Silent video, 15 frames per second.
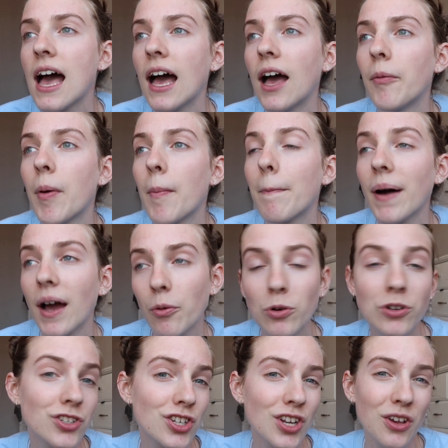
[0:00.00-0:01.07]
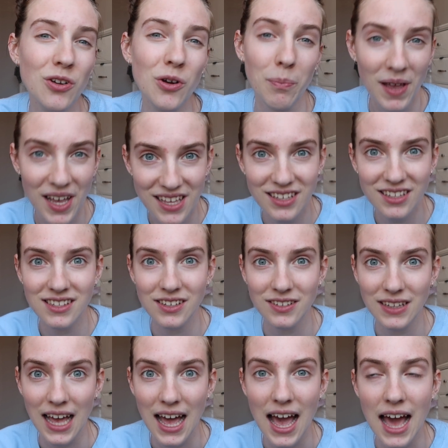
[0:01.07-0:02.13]
But I want to know your opinions
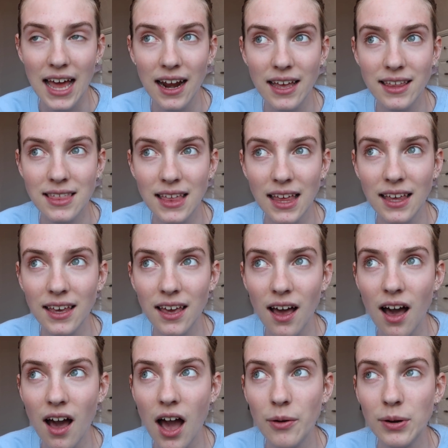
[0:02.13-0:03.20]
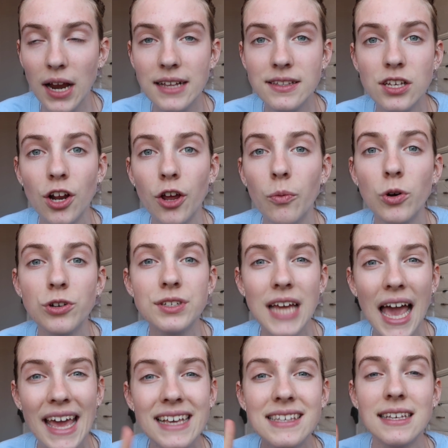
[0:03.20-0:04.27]
on that, and I think I would like to know what
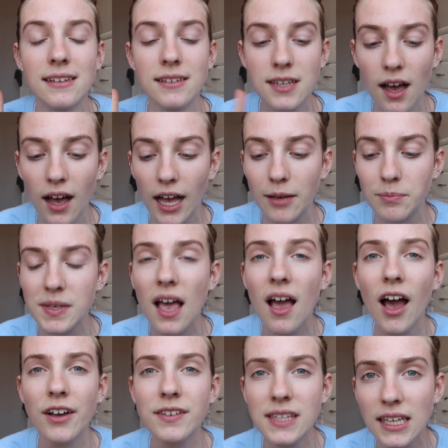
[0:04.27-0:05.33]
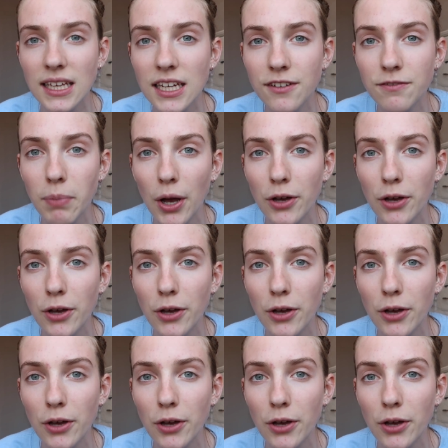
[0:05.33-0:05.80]
days and times. I was thinking of